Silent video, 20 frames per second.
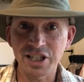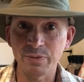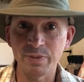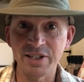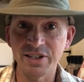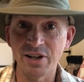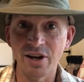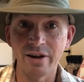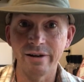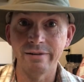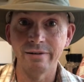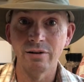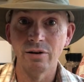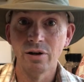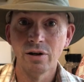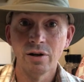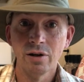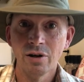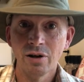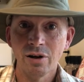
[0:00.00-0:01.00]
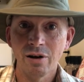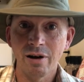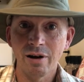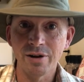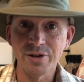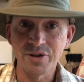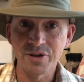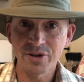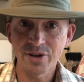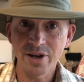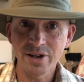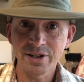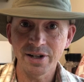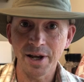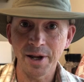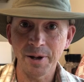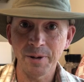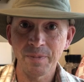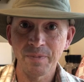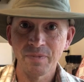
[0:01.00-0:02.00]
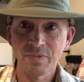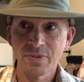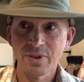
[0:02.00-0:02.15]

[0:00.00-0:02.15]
to be done on Sunday.